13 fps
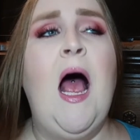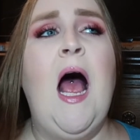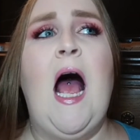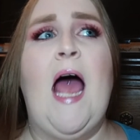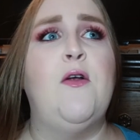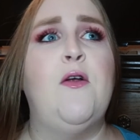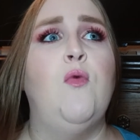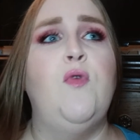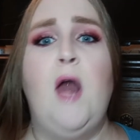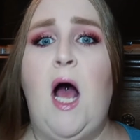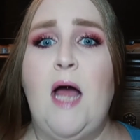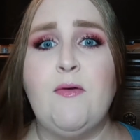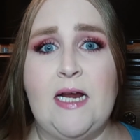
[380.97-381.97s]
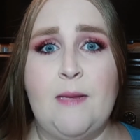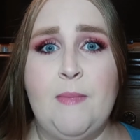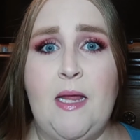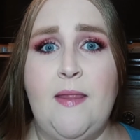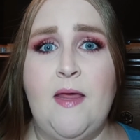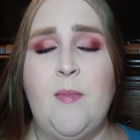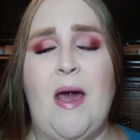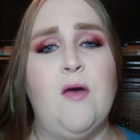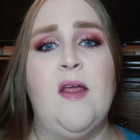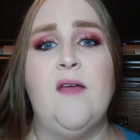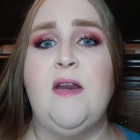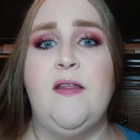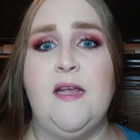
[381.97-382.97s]
I don't not recommend them. I don't have
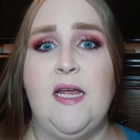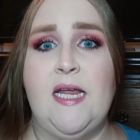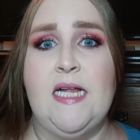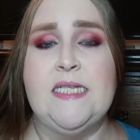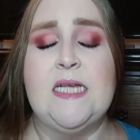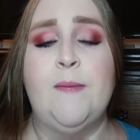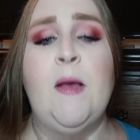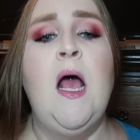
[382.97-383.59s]
anything against them.